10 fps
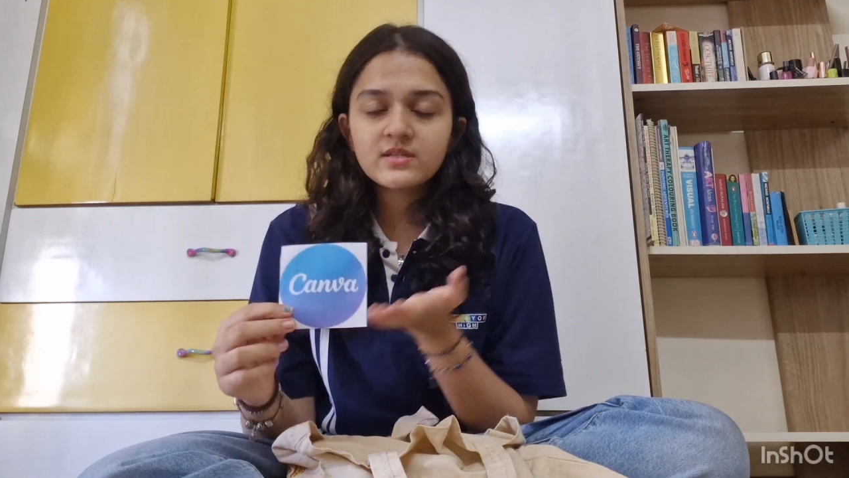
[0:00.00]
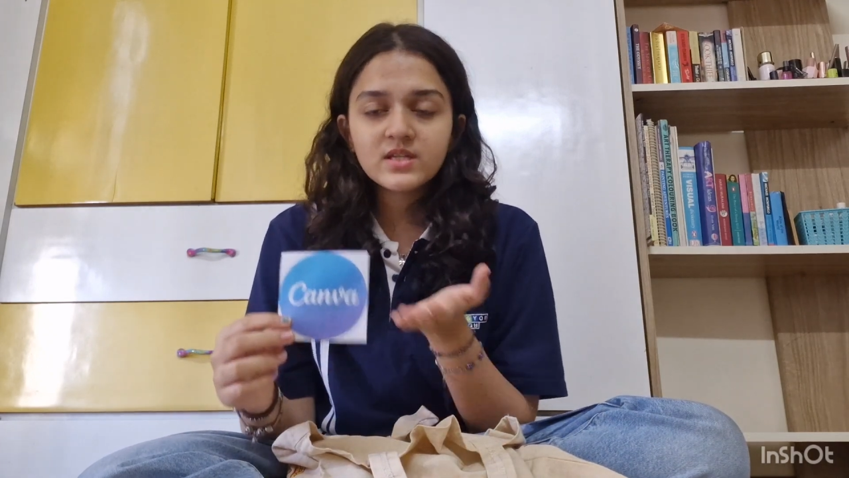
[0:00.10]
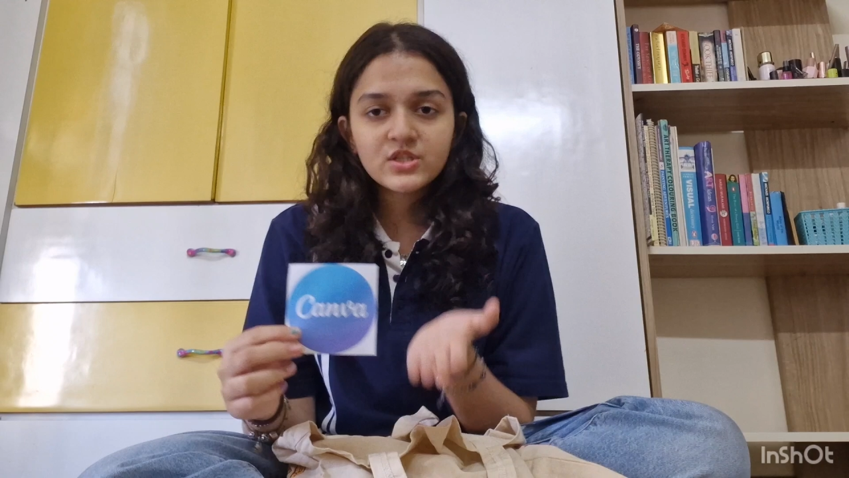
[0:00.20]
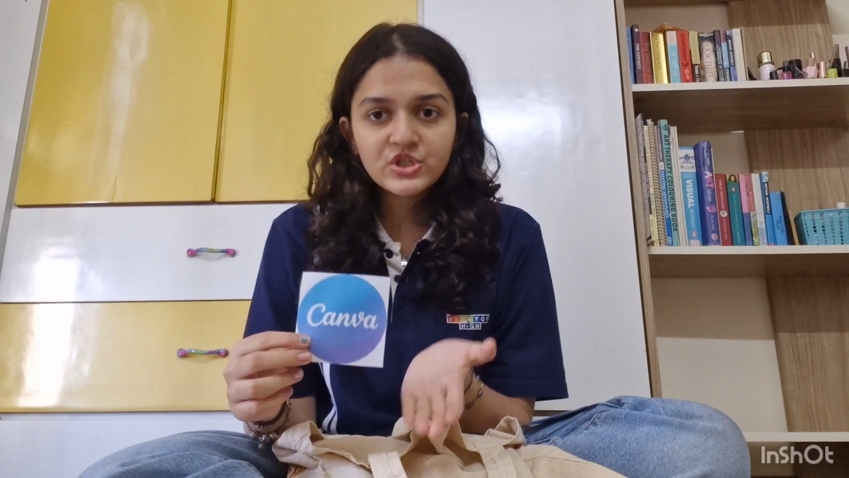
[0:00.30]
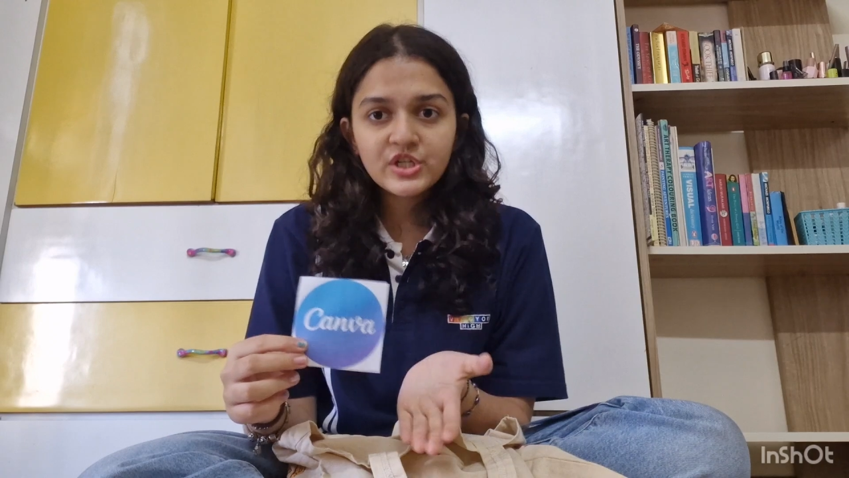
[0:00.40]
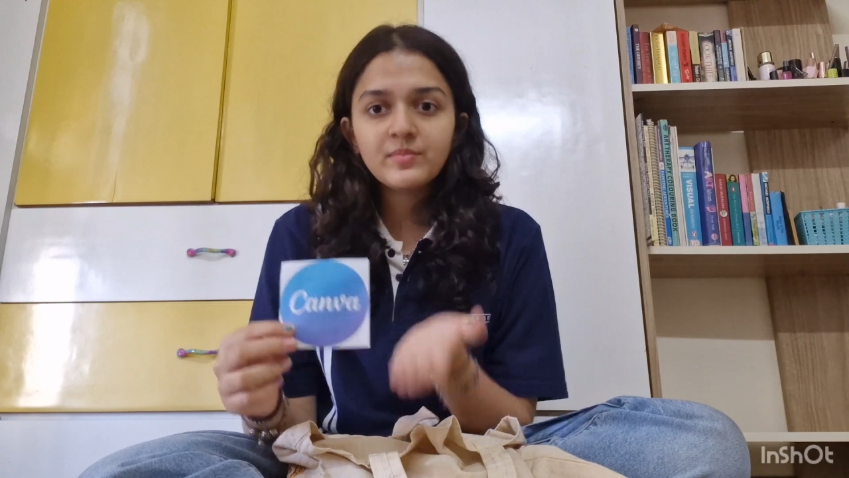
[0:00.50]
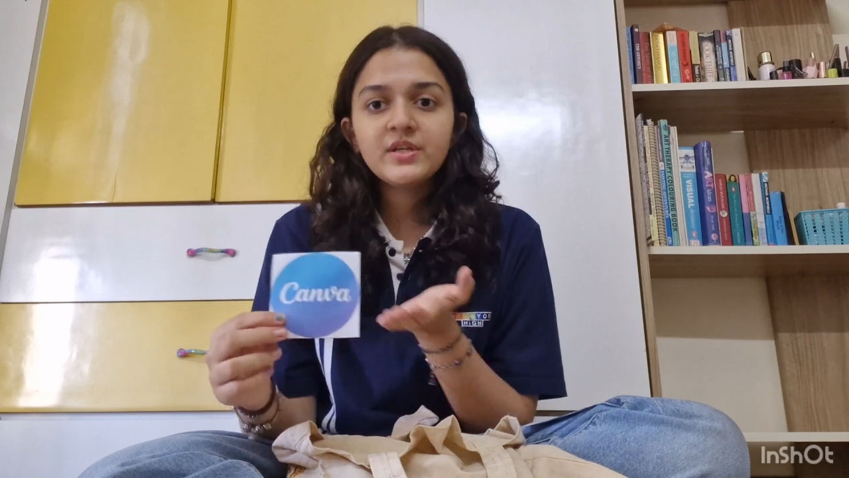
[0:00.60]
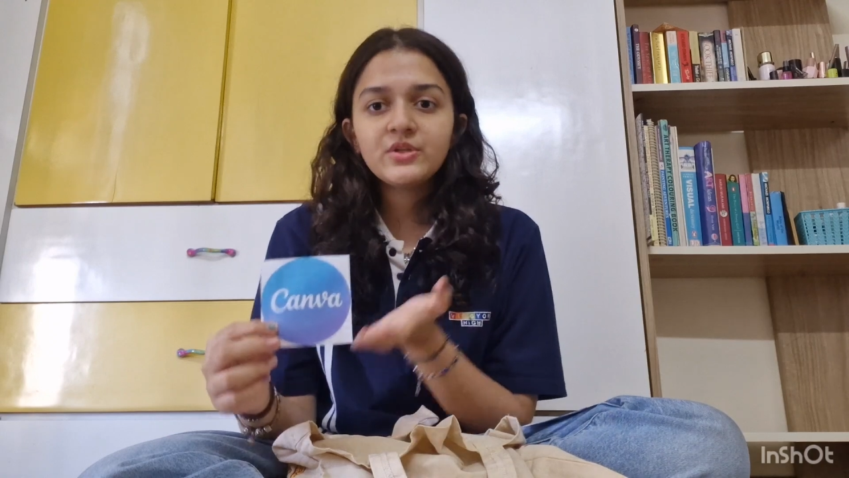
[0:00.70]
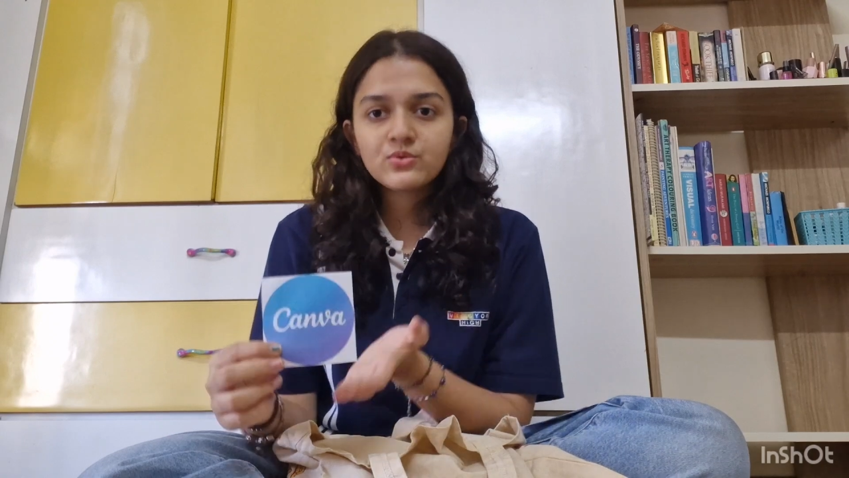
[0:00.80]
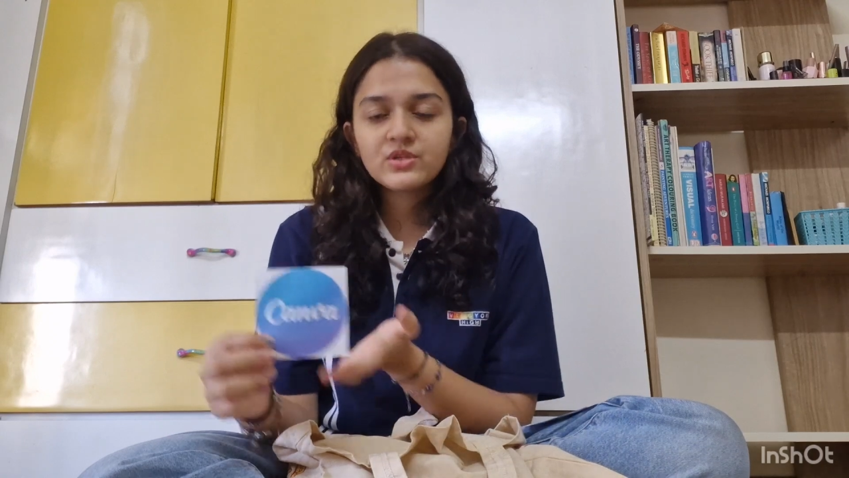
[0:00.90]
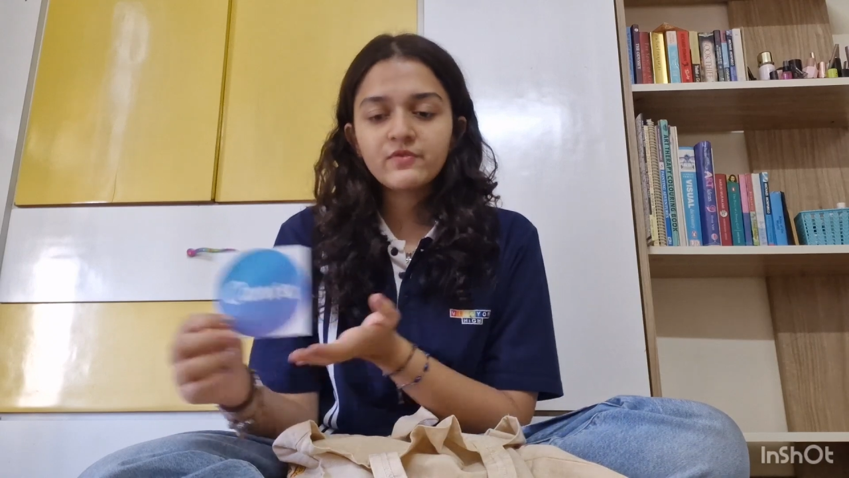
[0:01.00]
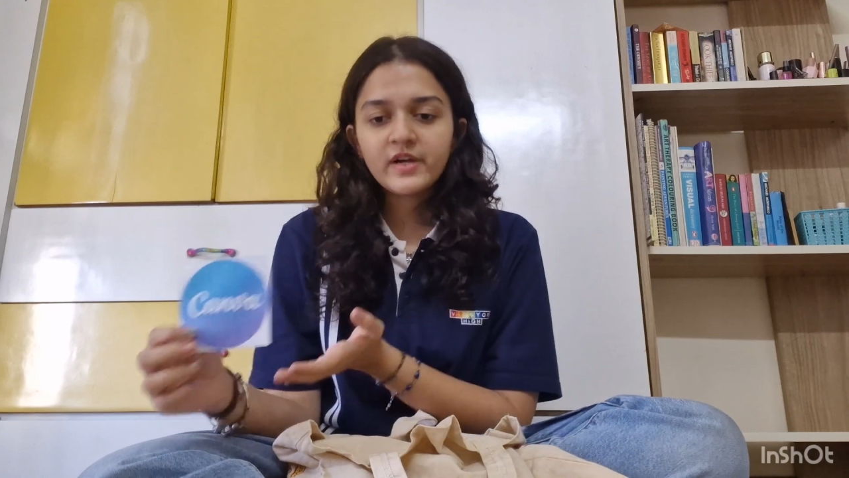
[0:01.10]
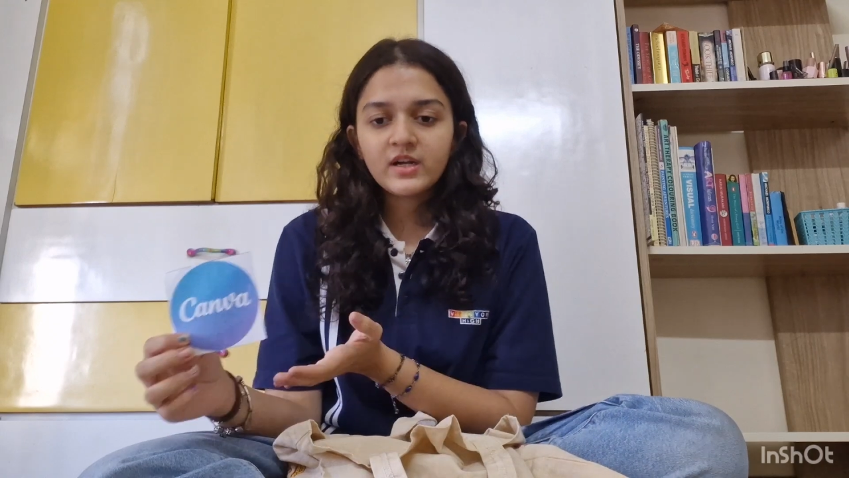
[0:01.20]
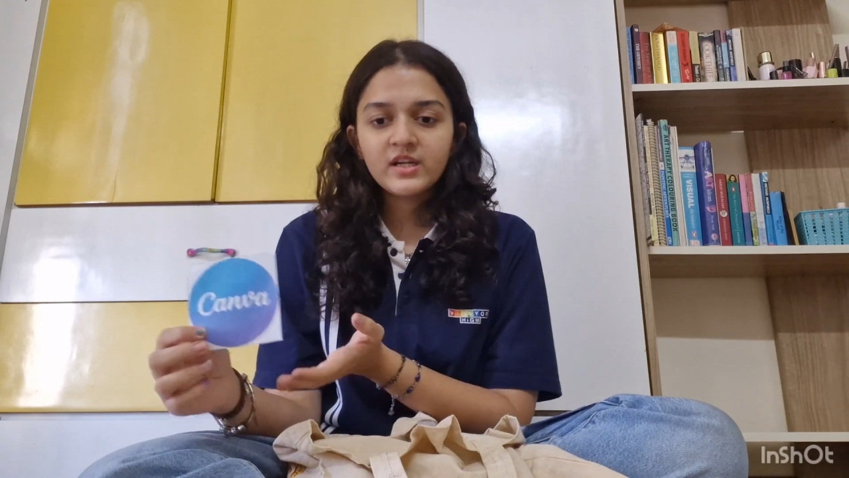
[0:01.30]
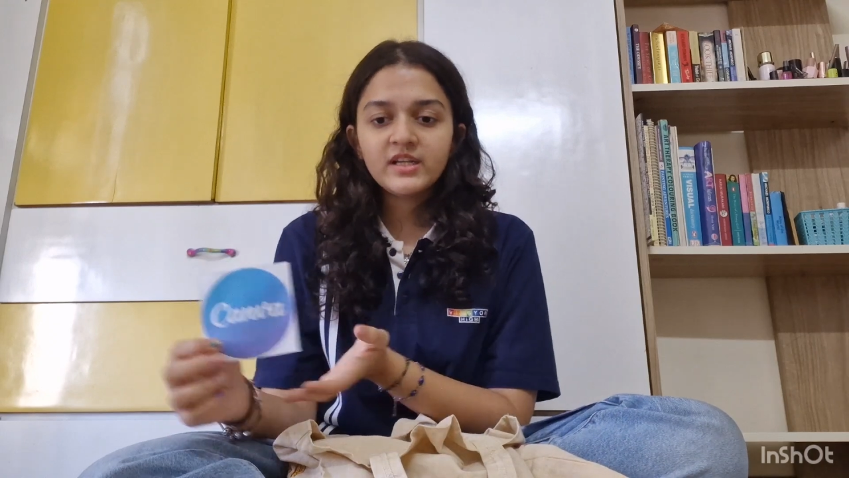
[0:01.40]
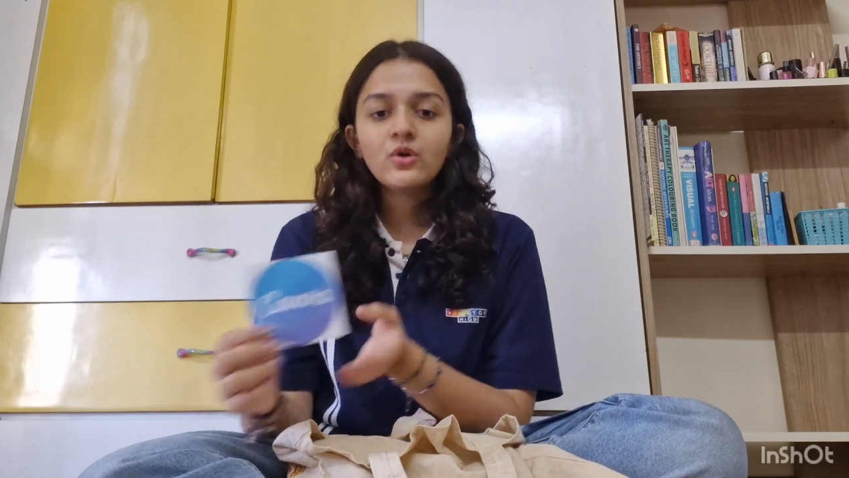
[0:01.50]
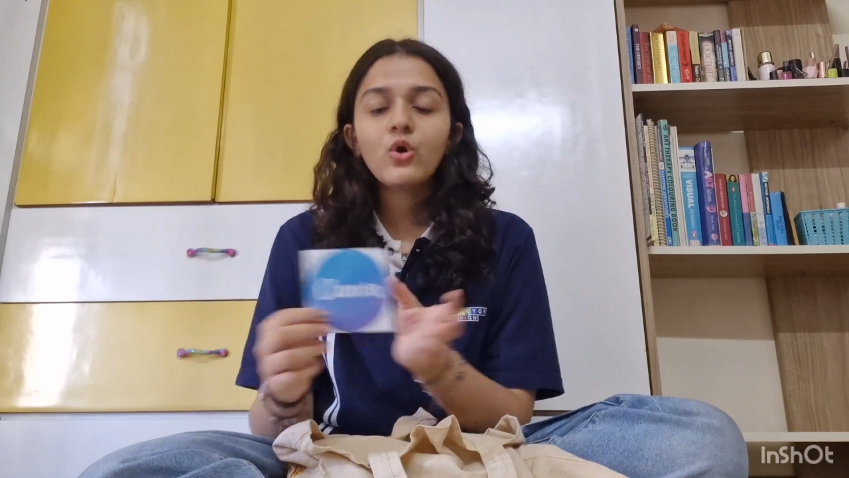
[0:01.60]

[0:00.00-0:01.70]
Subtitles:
extremely user friendly.